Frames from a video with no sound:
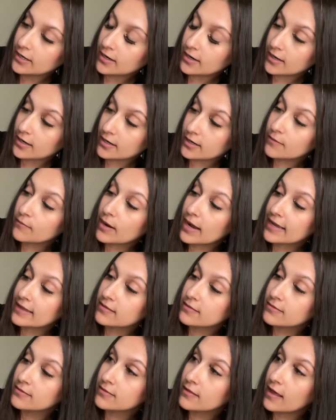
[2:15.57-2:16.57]
I
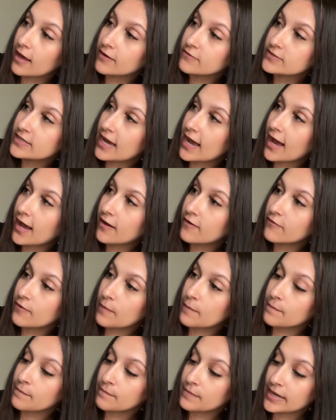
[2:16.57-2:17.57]
love to have
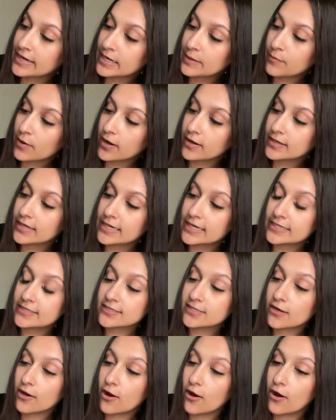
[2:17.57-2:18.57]
many pockets
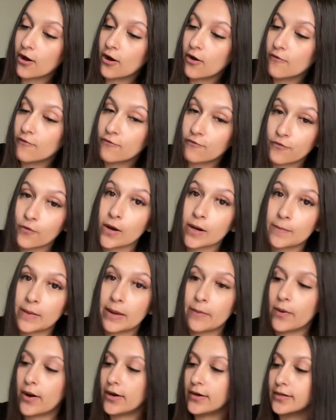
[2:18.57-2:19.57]
for my
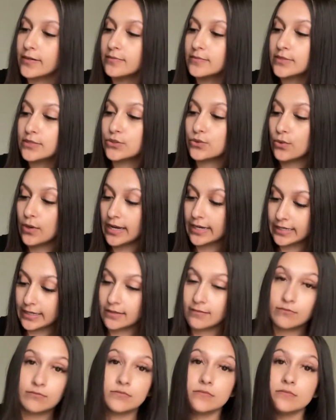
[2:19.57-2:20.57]
bottoms so I can